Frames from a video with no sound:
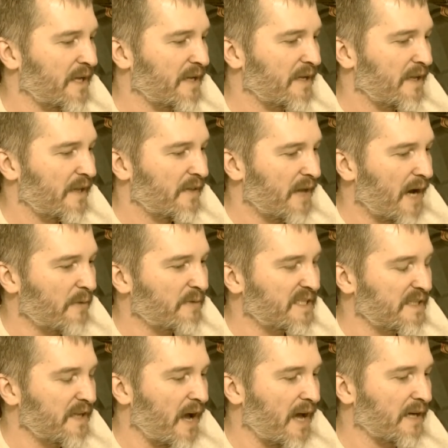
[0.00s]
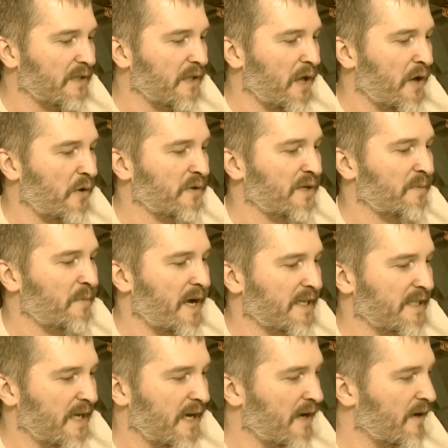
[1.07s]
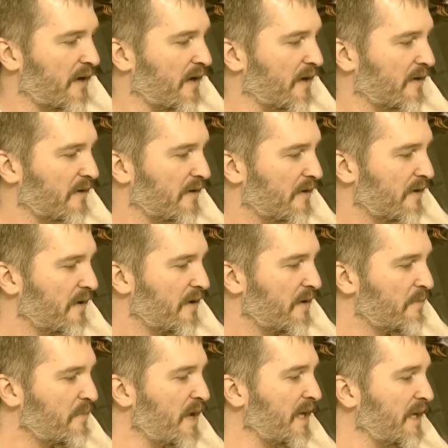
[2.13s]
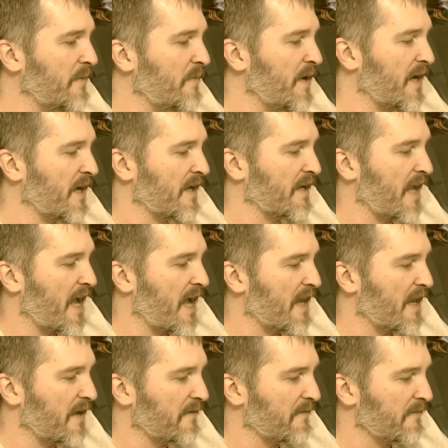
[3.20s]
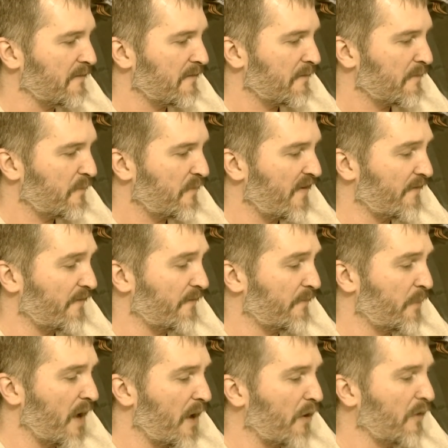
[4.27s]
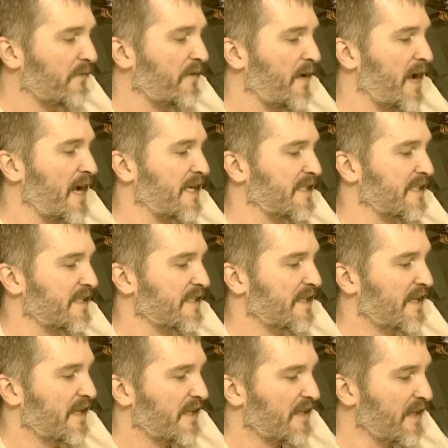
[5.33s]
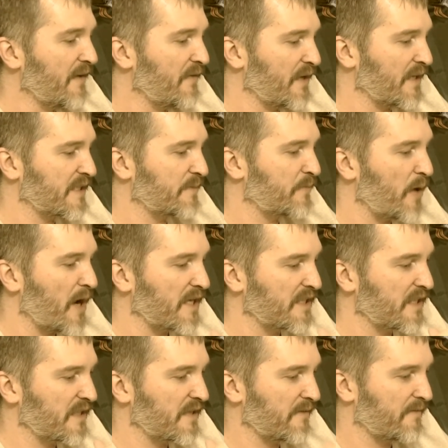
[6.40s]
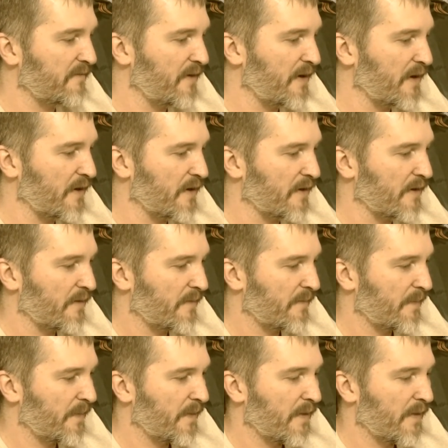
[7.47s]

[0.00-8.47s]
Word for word: me that I was not alone in my terror. Many men had a pale face, livid expression of fear.